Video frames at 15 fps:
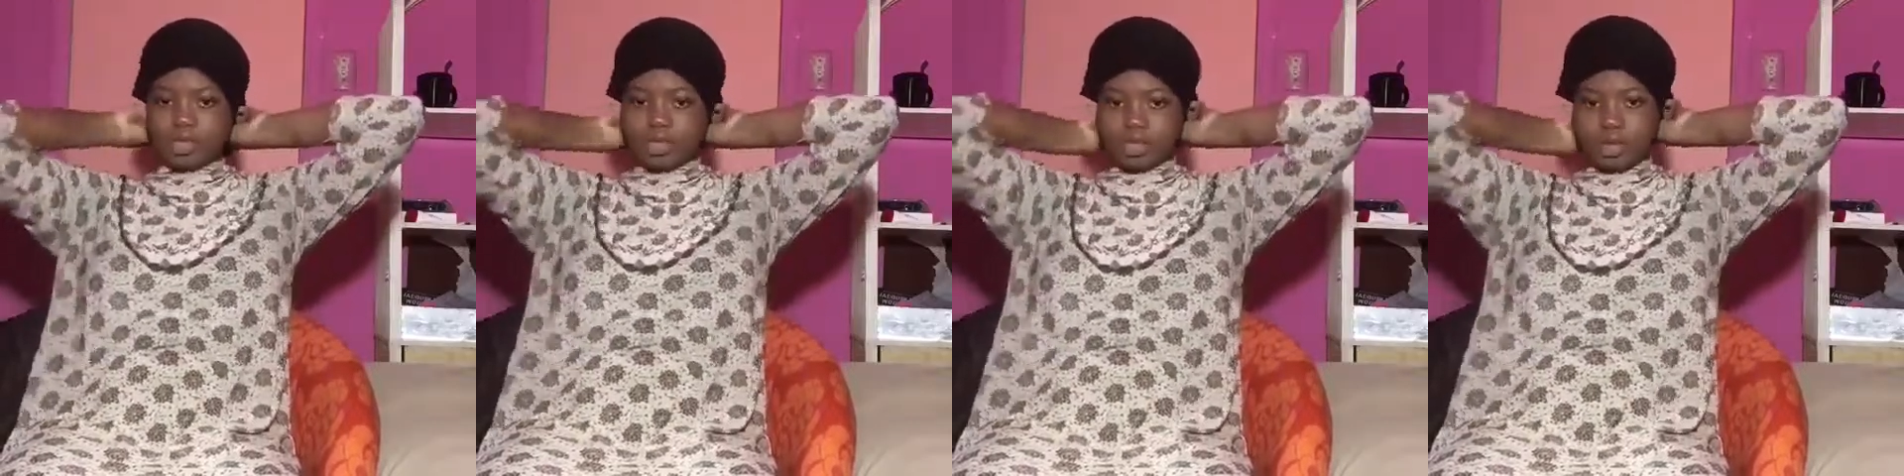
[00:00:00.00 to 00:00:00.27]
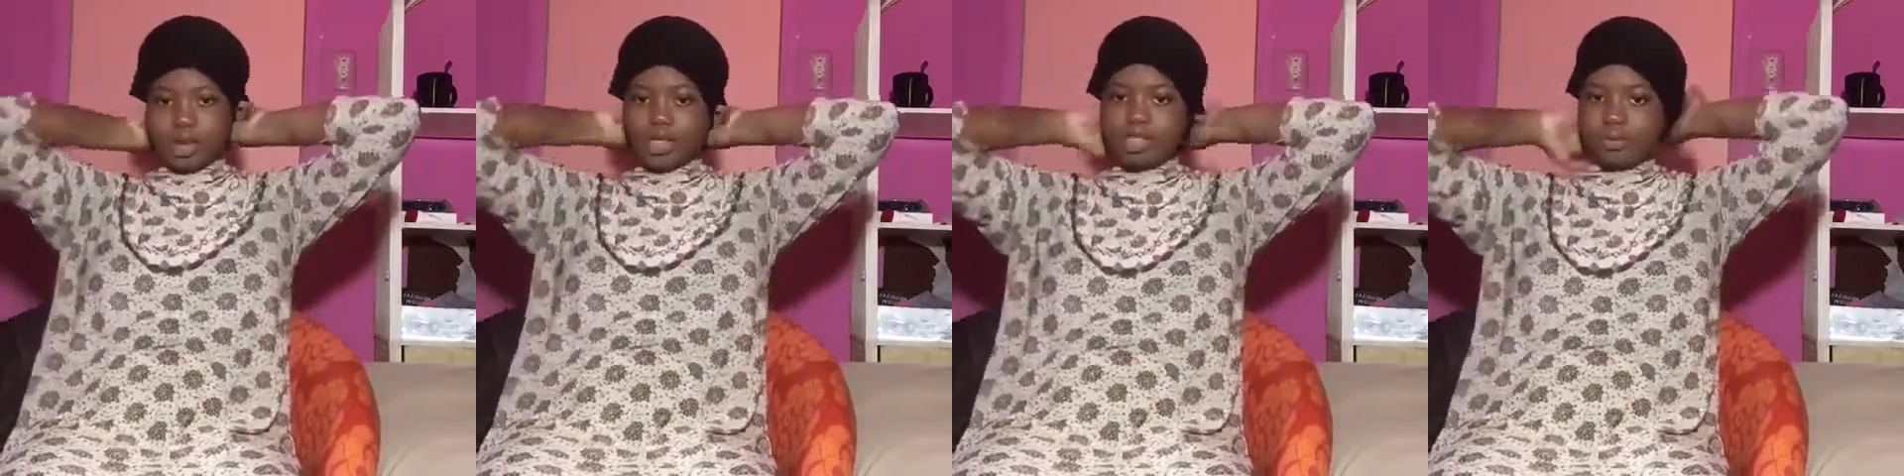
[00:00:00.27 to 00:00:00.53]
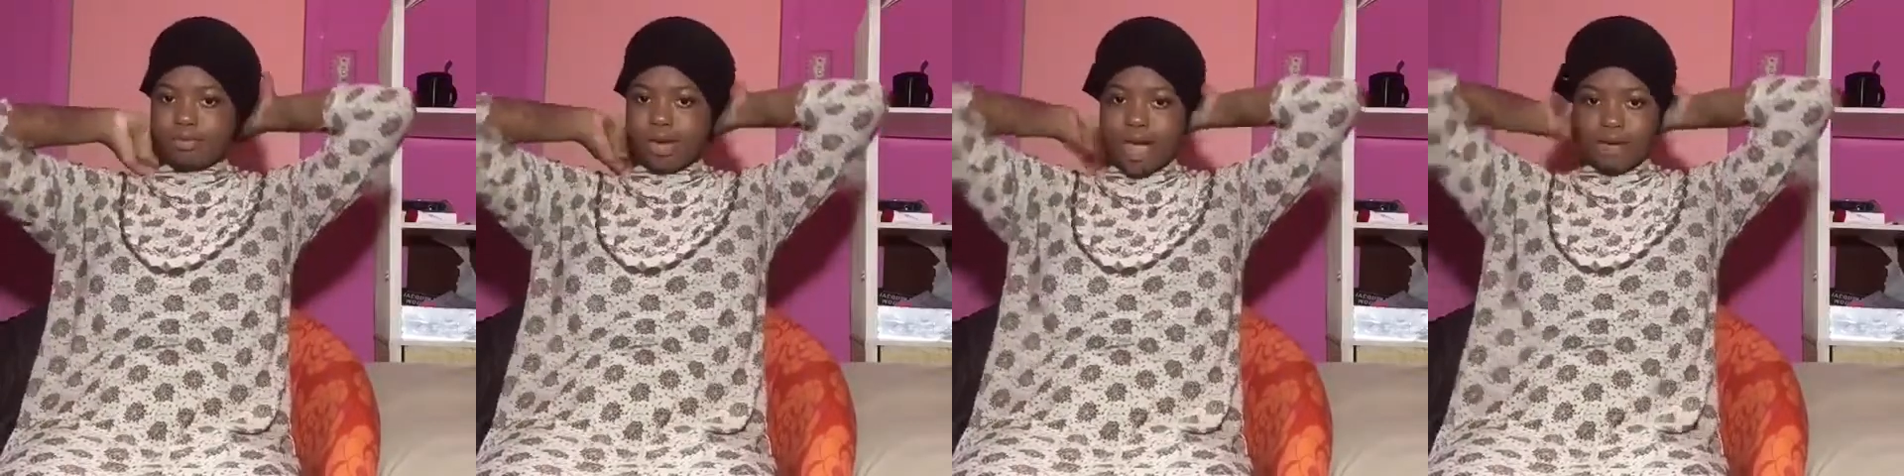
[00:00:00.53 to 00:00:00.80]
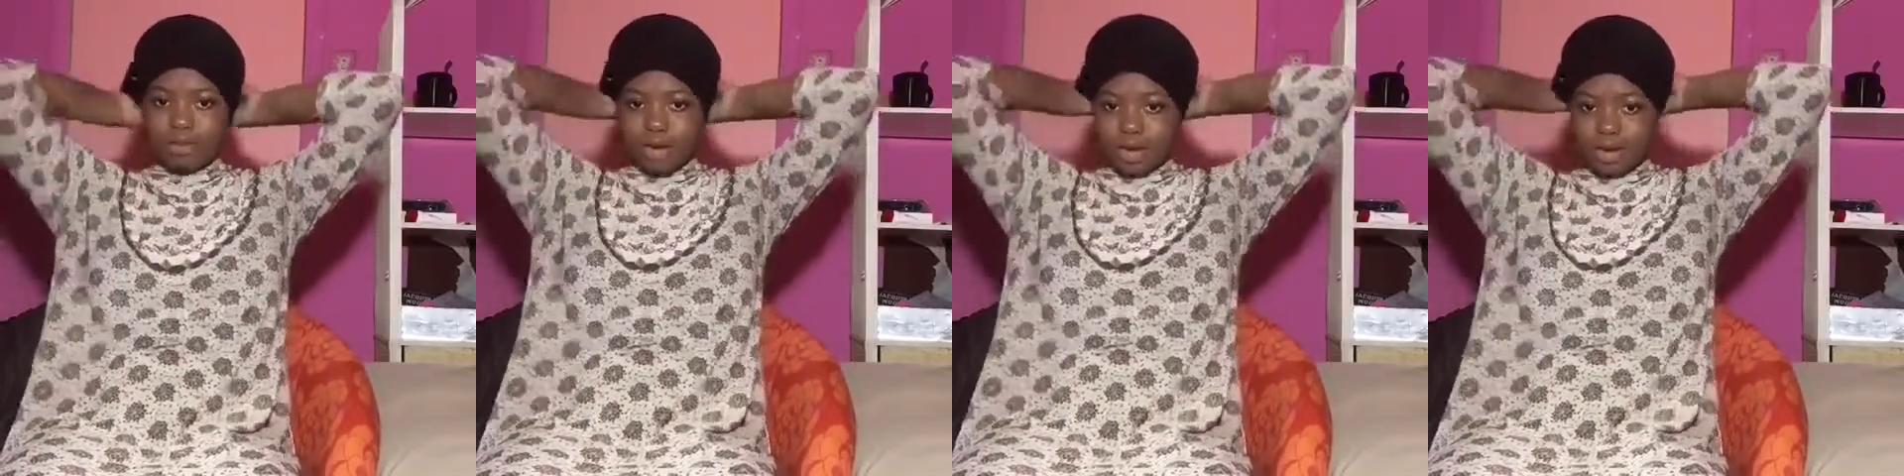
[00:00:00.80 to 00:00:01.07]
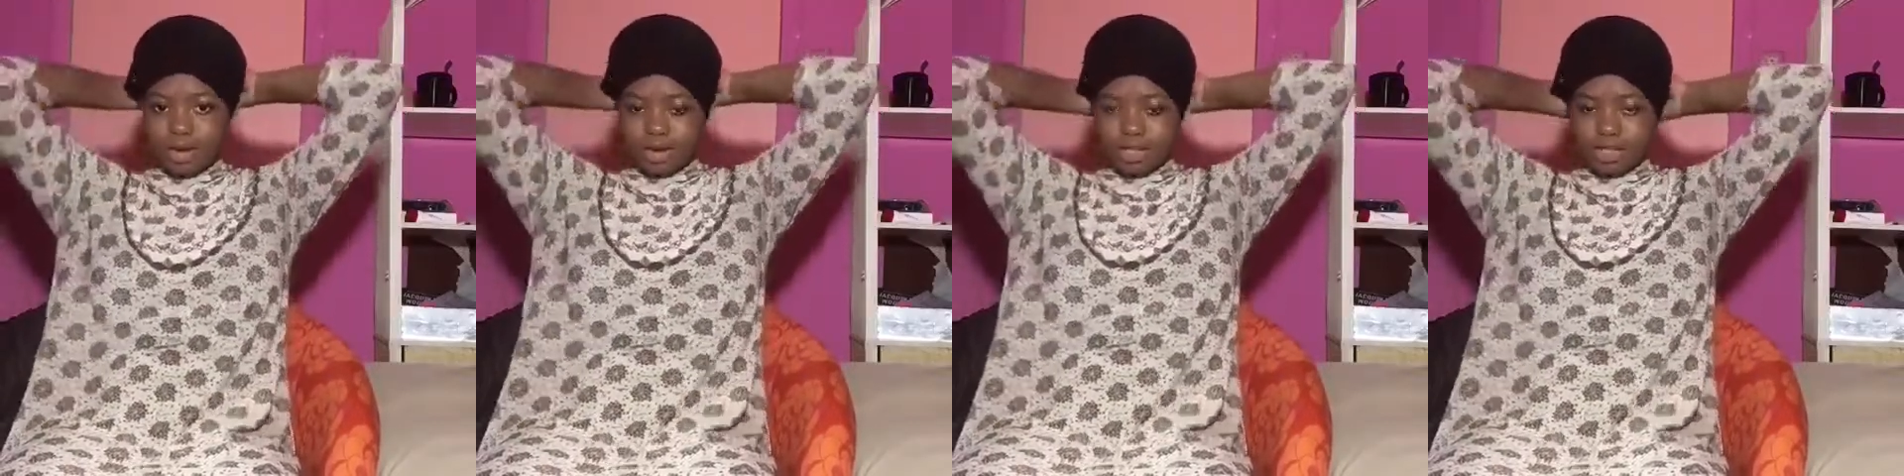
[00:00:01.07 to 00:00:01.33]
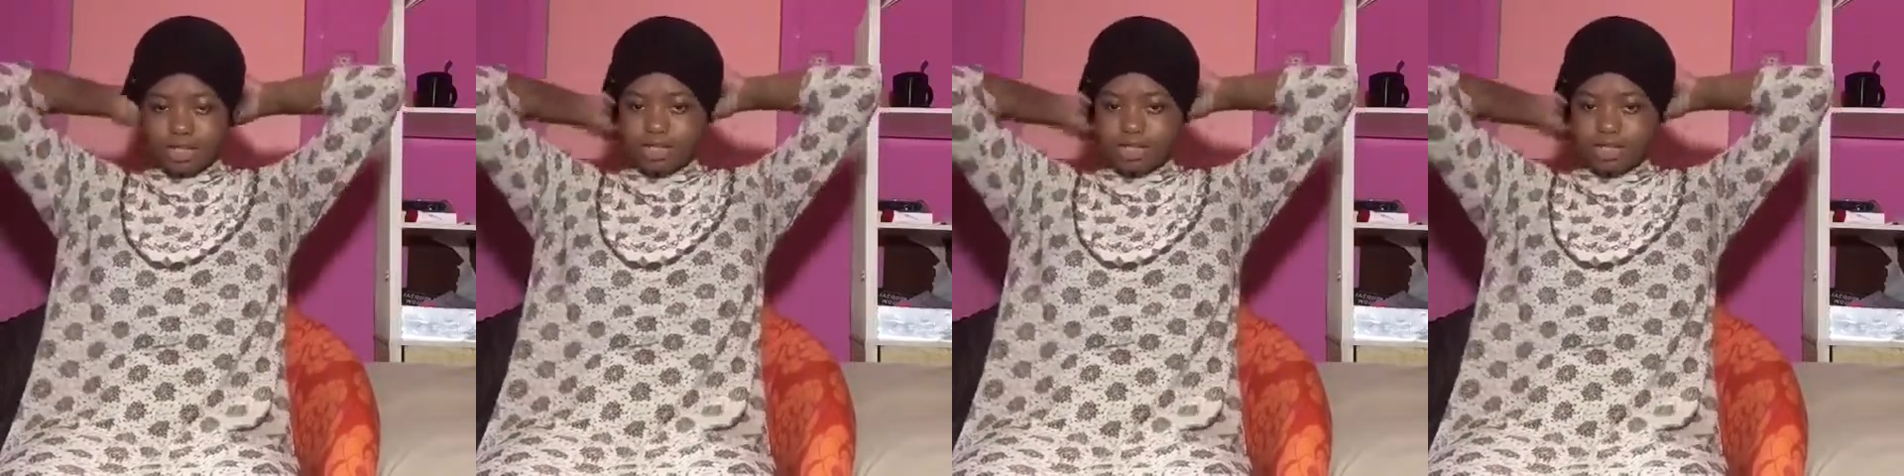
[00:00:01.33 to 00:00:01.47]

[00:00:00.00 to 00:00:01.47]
So at the back my hair is